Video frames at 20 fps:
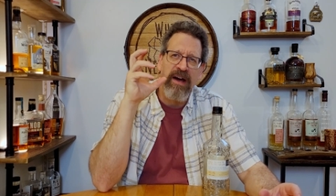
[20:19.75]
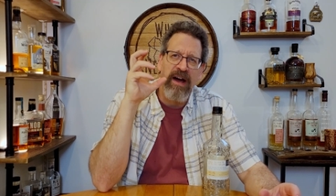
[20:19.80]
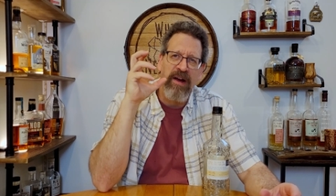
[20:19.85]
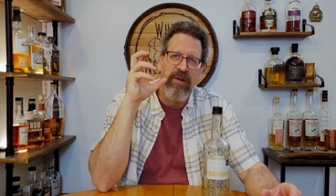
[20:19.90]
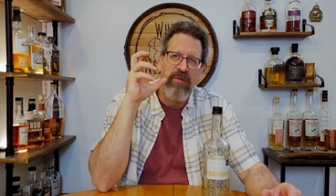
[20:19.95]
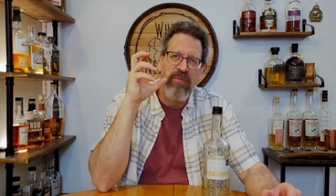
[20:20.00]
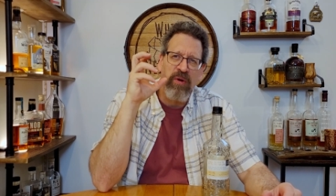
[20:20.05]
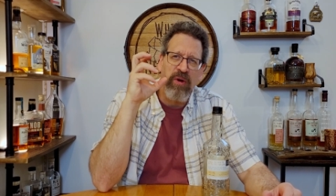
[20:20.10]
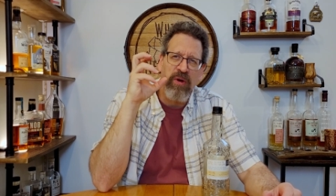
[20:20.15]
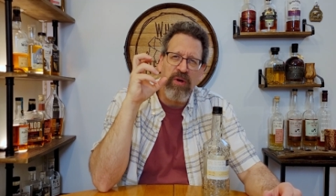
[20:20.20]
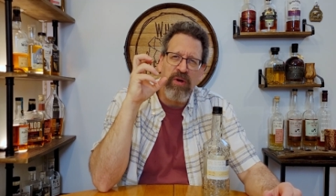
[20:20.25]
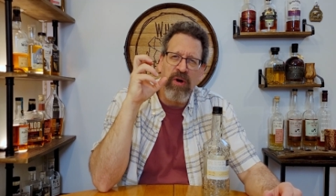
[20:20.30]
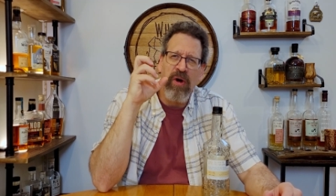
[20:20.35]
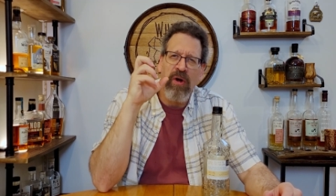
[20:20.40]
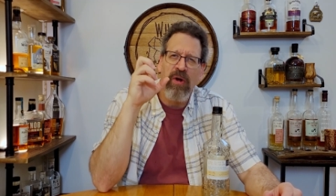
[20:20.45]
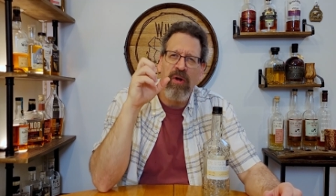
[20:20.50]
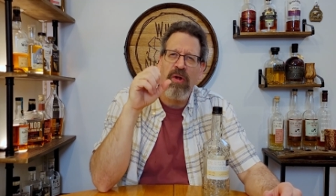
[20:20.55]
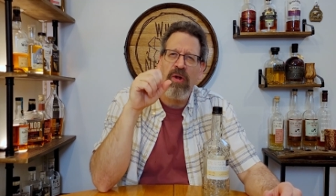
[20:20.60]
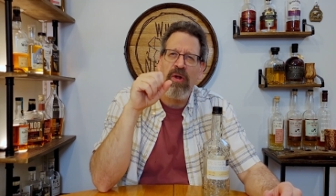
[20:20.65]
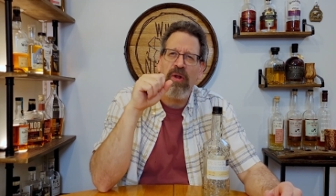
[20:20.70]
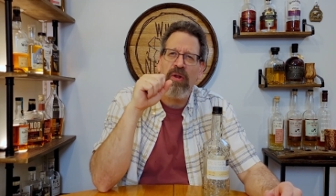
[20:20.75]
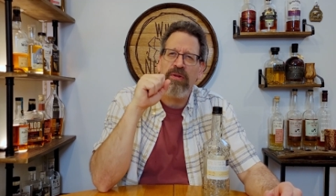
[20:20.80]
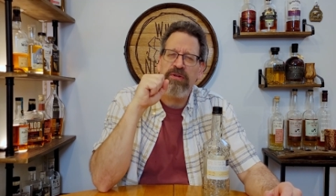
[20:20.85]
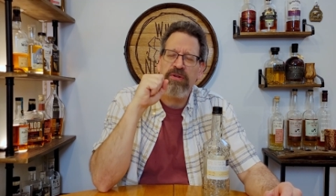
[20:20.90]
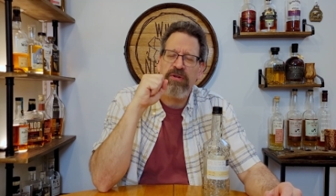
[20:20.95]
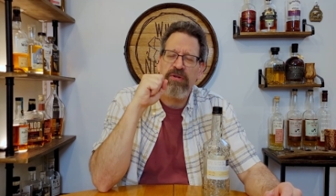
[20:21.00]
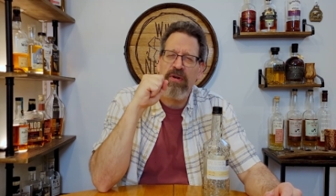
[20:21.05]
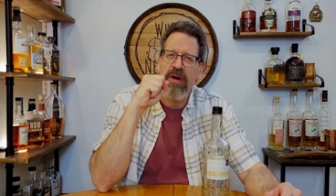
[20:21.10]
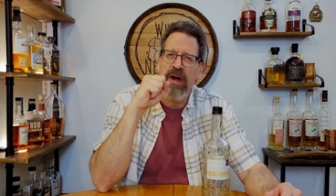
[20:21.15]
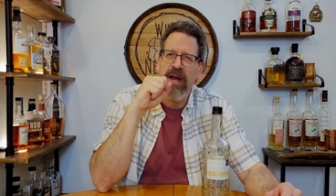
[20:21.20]
I recall
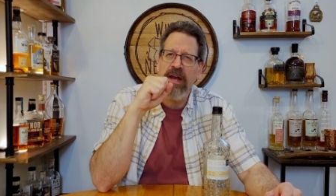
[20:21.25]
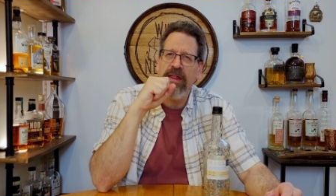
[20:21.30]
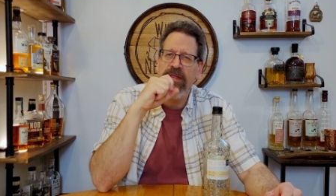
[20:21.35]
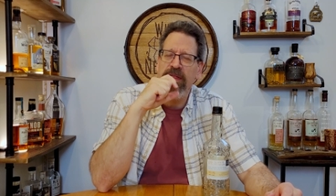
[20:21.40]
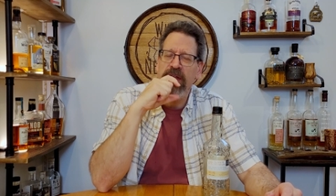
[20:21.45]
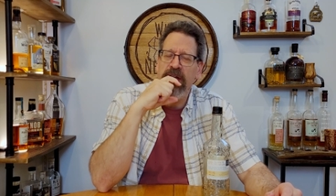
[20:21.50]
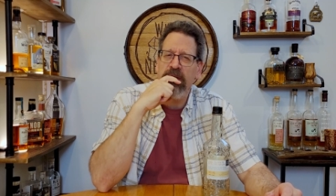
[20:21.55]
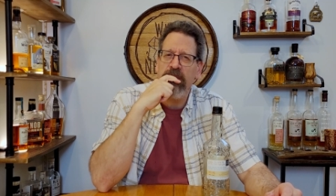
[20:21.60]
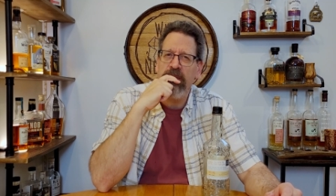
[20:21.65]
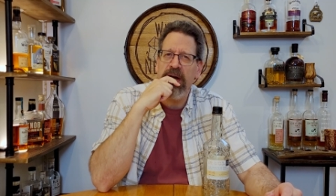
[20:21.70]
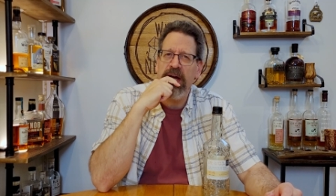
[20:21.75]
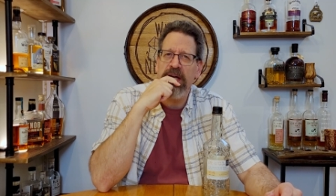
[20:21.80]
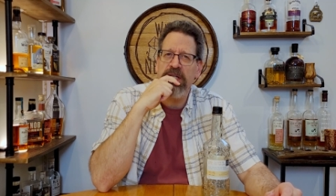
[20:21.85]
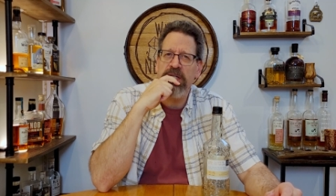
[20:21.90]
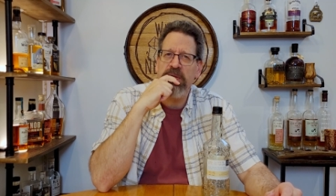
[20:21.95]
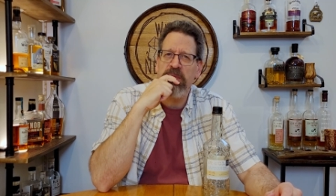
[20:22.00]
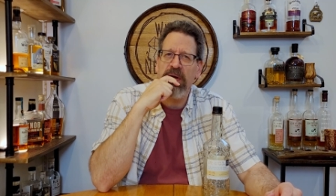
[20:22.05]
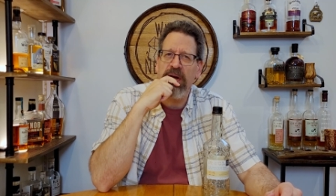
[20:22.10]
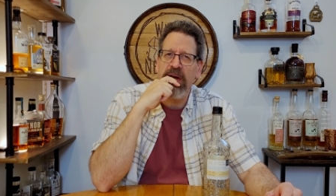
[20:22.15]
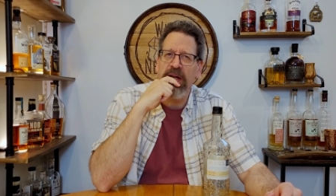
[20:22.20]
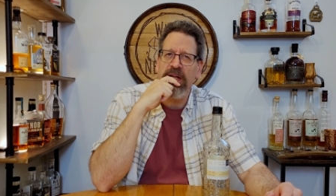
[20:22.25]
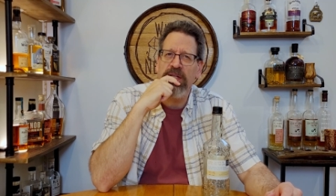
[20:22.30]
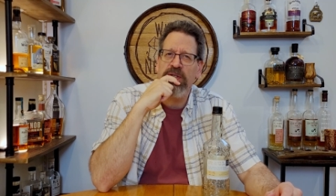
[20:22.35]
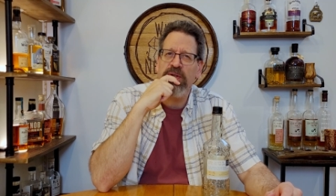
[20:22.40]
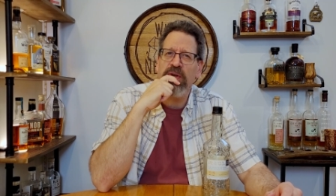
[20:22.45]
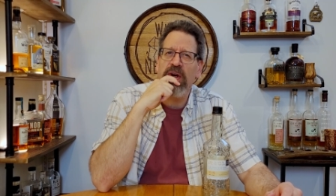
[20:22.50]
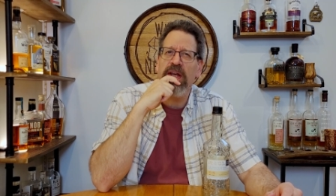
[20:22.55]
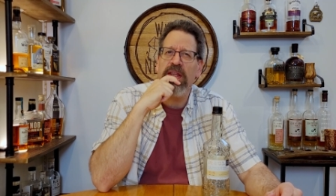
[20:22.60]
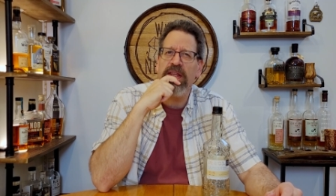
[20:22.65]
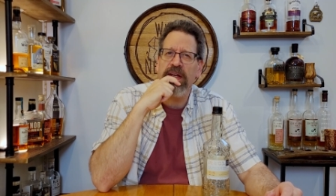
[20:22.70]
trying to think of my experience,
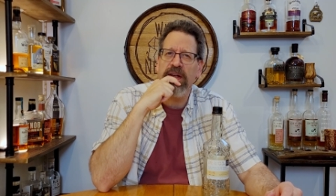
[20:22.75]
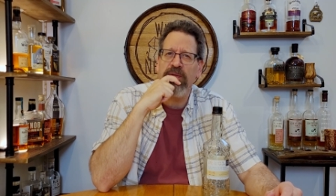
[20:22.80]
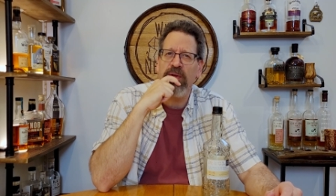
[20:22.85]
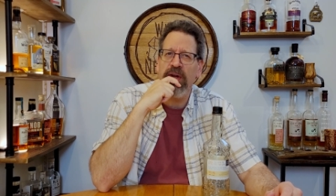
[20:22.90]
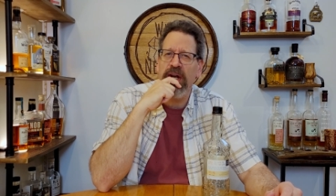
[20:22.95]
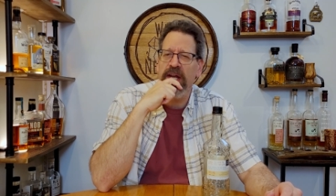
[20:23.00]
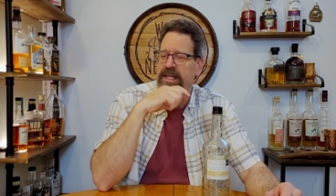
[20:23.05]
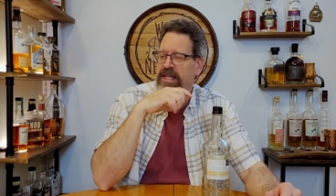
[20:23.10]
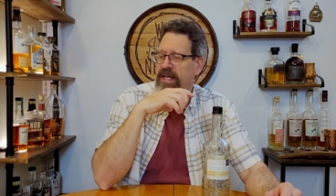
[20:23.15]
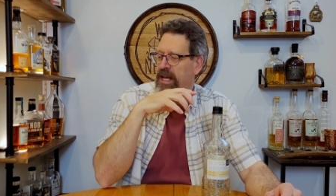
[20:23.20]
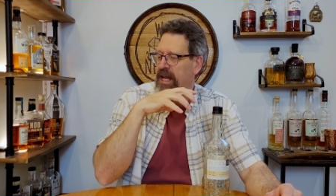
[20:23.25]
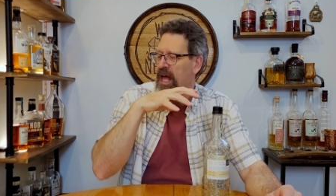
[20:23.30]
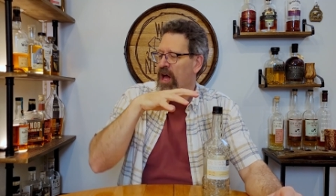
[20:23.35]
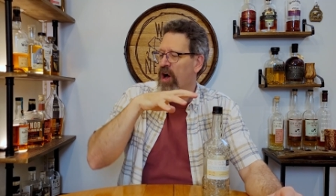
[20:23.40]
trying to think of what I did.